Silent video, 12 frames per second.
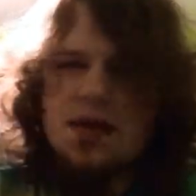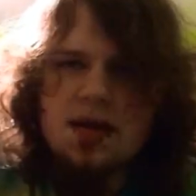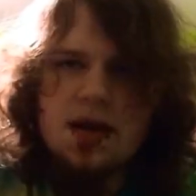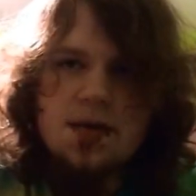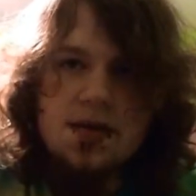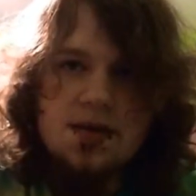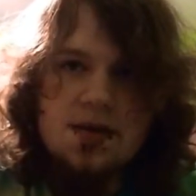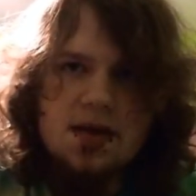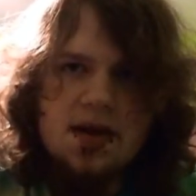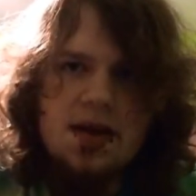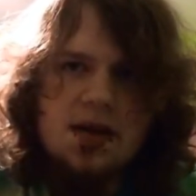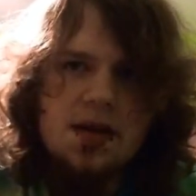I went to
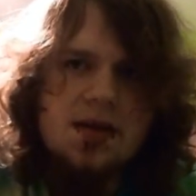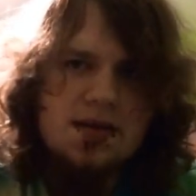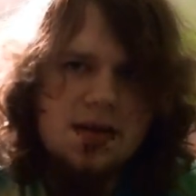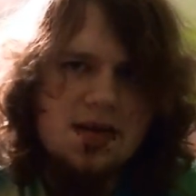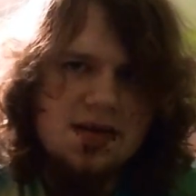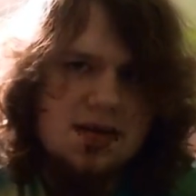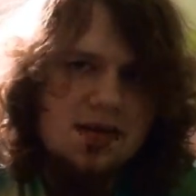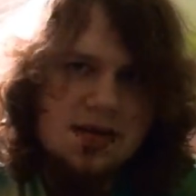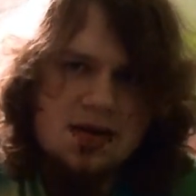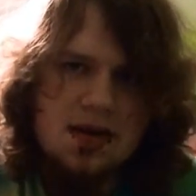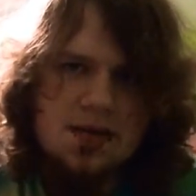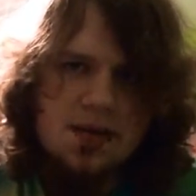Orlando, because
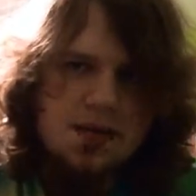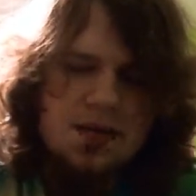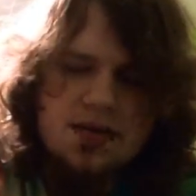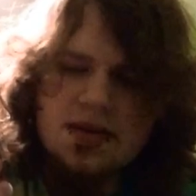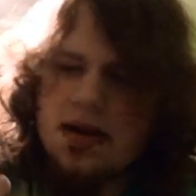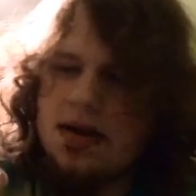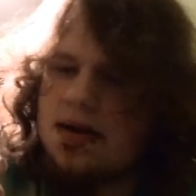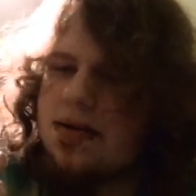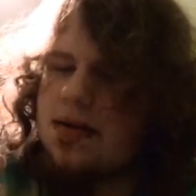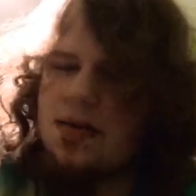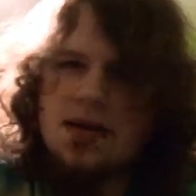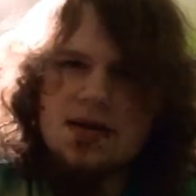that's where Full Sail
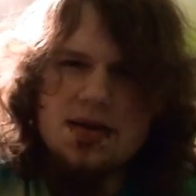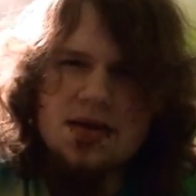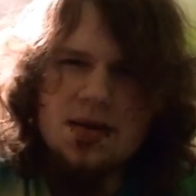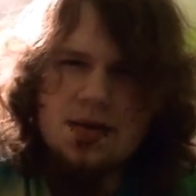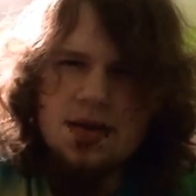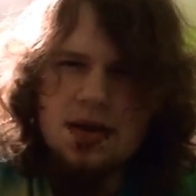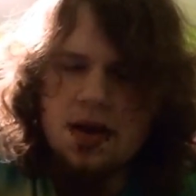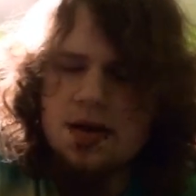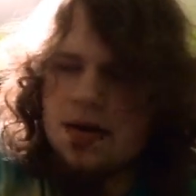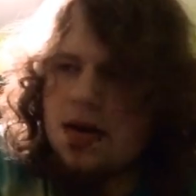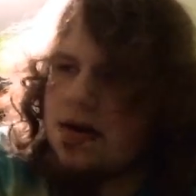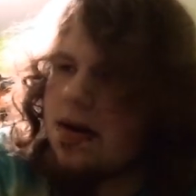is. Well, it's in the
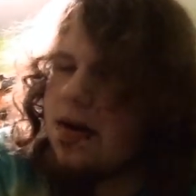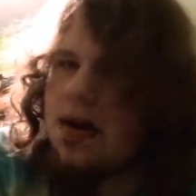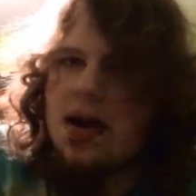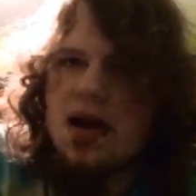Orlando area.